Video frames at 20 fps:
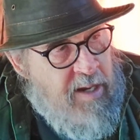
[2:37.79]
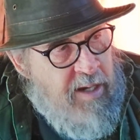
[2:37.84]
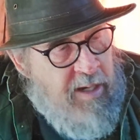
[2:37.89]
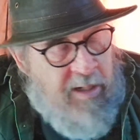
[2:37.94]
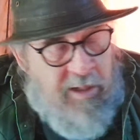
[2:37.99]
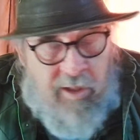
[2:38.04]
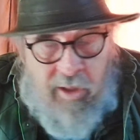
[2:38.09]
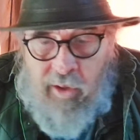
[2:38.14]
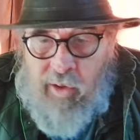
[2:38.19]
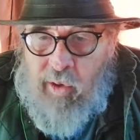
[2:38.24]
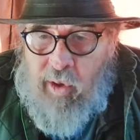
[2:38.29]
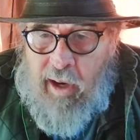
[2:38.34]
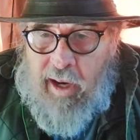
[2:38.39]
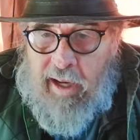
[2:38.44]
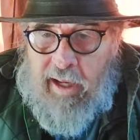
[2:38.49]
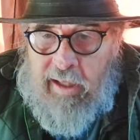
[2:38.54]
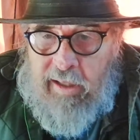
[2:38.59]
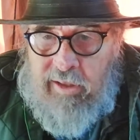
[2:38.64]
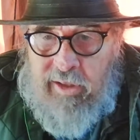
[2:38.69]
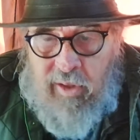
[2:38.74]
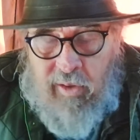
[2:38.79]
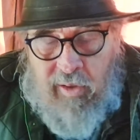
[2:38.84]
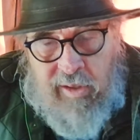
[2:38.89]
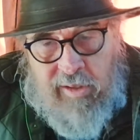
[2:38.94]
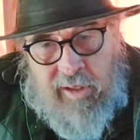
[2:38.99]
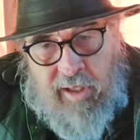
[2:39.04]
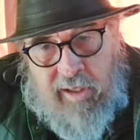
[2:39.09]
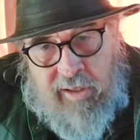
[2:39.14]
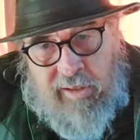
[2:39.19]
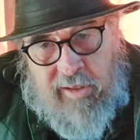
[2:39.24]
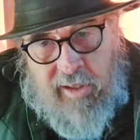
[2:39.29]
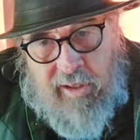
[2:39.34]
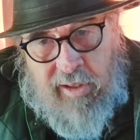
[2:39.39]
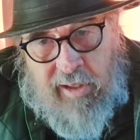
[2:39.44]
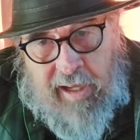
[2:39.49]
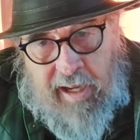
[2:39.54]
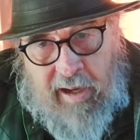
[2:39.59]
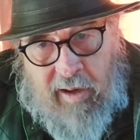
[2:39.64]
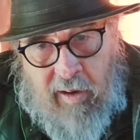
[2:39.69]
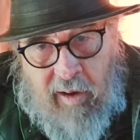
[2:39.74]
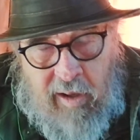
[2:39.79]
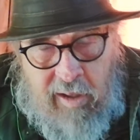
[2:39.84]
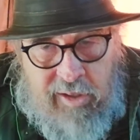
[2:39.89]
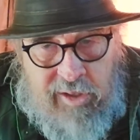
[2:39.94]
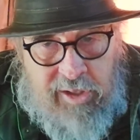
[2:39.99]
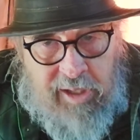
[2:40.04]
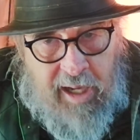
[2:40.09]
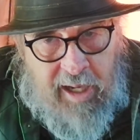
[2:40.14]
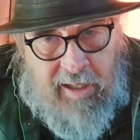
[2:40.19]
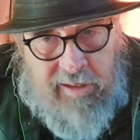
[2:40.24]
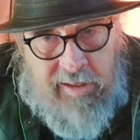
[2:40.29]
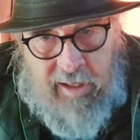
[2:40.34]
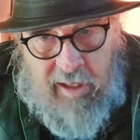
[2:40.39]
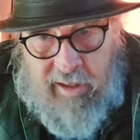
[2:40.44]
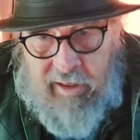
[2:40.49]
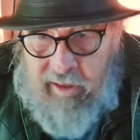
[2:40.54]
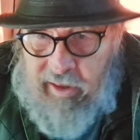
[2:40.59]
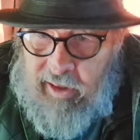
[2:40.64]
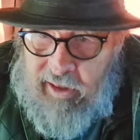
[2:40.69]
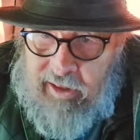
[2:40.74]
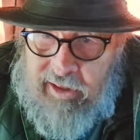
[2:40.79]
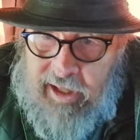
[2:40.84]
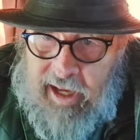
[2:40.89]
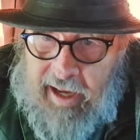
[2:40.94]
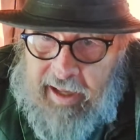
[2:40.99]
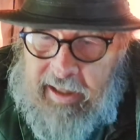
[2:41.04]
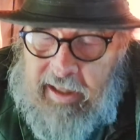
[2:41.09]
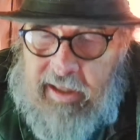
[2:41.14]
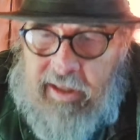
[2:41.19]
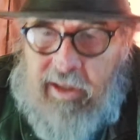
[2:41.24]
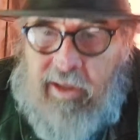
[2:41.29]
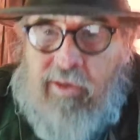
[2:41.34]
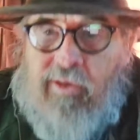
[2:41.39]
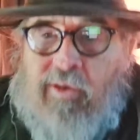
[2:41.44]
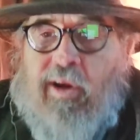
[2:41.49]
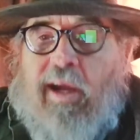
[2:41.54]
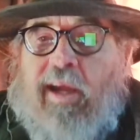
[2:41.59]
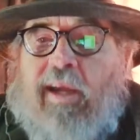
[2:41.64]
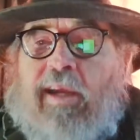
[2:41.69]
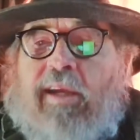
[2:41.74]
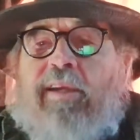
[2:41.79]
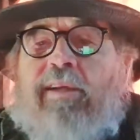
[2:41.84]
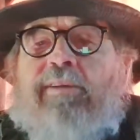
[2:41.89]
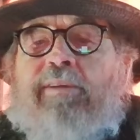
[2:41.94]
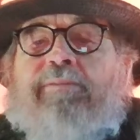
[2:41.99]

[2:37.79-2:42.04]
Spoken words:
in Ukraine. So he says, they're now our states and you're attacking Ukraine.